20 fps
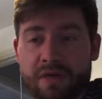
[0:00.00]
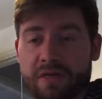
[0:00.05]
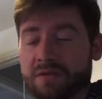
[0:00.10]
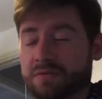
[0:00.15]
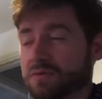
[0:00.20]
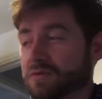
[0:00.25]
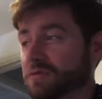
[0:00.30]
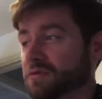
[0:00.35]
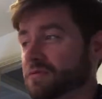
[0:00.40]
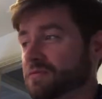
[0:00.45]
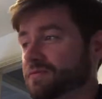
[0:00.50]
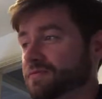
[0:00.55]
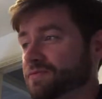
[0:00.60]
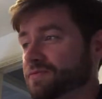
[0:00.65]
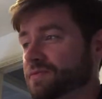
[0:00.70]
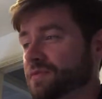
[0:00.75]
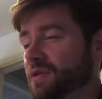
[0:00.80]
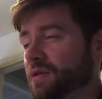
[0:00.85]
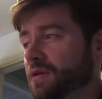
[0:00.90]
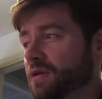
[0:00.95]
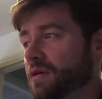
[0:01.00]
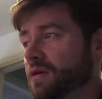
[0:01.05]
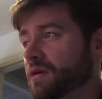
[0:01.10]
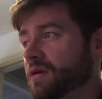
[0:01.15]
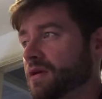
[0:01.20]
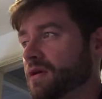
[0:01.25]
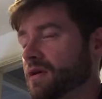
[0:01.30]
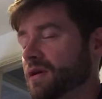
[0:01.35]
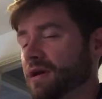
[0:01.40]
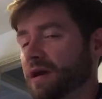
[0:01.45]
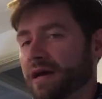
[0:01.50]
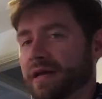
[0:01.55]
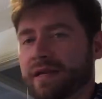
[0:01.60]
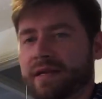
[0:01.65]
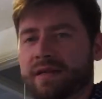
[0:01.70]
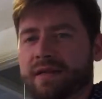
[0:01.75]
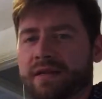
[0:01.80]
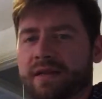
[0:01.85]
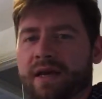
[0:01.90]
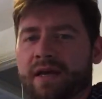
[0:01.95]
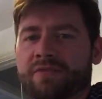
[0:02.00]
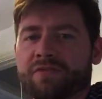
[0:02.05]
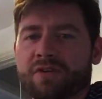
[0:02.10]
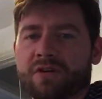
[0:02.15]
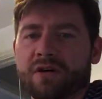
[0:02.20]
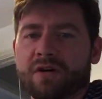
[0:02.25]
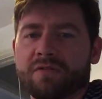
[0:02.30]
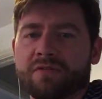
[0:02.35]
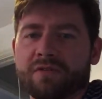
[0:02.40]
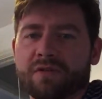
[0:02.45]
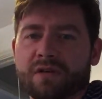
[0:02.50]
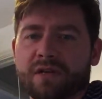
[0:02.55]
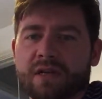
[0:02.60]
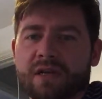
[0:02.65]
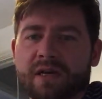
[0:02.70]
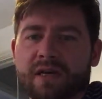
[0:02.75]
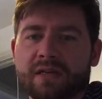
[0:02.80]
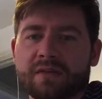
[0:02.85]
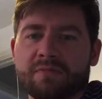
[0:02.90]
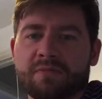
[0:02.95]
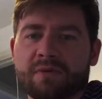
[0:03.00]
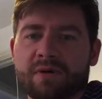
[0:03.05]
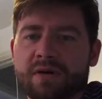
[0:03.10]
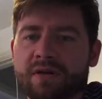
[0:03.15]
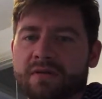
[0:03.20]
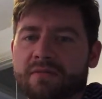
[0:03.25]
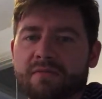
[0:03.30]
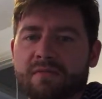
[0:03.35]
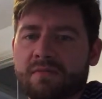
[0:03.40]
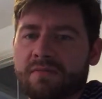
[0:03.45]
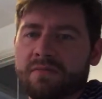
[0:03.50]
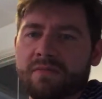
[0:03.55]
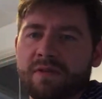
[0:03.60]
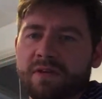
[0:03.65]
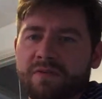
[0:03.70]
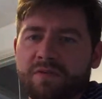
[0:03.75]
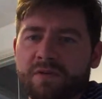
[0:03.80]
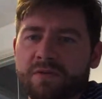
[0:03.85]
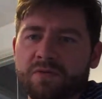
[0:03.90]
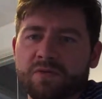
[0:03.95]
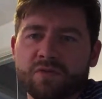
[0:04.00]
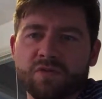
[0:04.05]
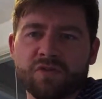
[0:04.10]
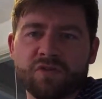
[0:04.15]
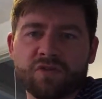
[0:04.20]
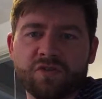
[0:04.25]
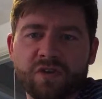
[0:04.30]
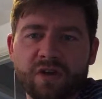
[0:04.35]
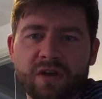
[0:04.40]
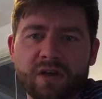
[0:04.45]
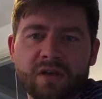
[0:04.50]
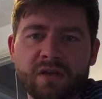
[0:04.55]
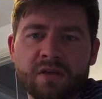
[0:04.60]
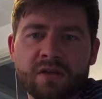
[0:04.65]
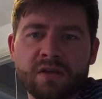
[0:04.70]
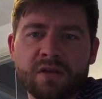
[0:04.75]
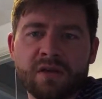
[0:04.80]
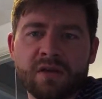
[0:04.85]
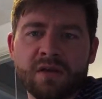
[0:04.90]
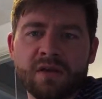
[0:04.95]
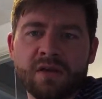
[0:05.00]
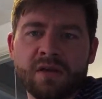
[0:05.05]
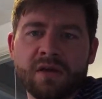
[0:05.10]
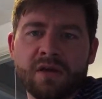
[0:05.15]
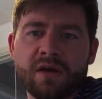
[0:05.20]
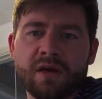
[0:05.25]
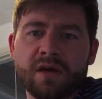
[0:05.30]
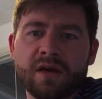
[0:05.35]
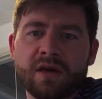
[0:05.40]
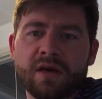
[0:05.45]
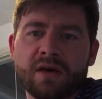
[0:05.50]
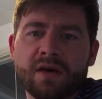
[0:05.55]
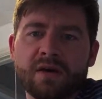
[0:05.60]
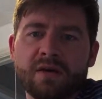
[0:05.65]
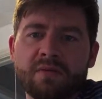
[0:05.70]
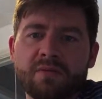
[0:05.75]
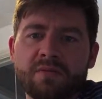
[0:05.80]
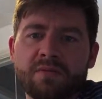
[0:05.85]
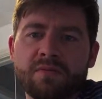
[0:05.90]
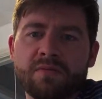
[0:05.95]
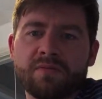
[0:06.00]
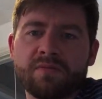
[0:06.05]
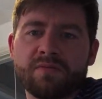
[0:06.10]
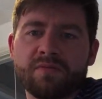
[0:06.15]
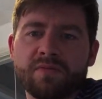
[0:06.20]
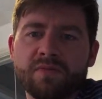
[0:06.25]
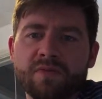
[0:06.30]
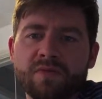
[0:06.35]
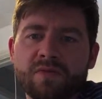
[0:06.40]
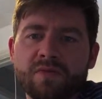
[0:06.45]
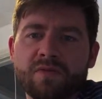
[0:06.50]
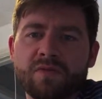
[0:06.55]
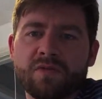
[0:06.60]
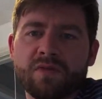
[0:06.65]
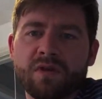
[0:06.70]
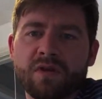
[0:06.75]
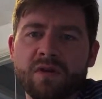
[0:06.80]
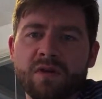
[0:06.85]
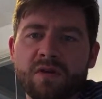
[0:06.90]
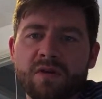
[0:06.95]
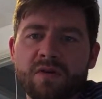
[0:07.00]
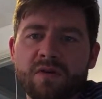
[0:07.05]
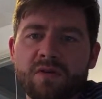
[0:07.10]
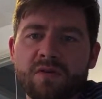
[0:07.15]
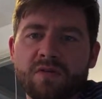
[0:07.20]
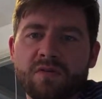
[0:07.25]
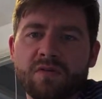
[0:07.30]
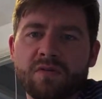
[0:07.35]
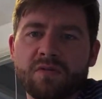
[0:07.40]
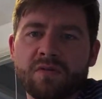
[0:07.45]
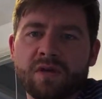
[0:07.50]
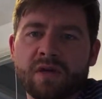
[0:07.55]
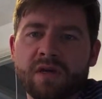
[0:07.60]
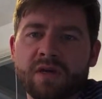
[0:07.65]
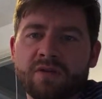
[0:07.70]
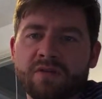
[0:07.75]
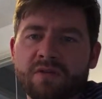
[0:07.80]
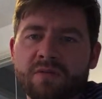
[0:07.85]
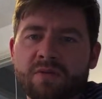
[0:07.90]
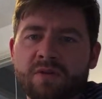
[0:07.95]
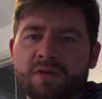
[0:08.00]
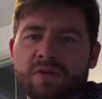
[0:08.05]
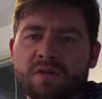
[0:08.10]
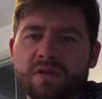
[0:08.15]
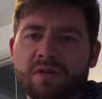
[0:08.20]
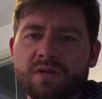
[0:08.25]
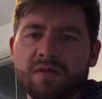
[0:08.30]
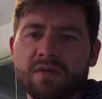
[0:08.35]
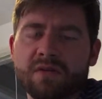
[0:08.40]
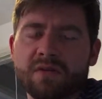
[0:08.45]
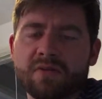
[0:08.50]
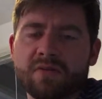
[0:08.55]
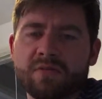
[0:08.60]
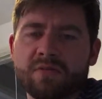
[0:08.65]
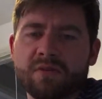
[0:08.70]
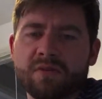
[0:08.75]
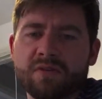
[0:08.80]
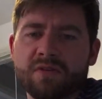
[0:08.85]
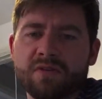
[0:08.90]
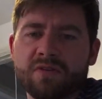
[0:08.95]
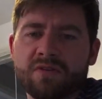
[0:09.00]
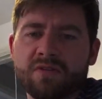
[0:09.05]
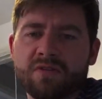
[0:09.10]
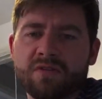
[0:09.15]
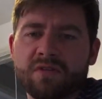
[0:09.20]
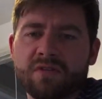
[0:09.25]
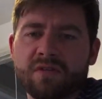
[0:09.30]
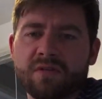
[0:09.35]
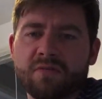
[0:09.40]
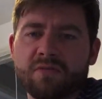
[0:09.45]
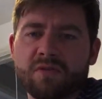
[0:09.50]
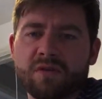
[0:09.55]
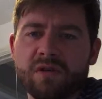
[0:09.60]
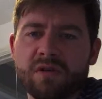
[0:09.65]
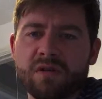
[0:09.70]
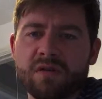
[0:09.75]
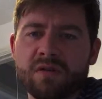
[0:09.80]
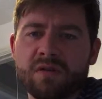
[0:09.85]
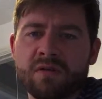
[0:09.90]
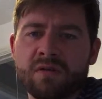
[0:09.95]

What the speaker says: Debatable. And Andrew Garfield I liked, but his films were shite. So, yeah, Tom Holland has been consistently brilliant.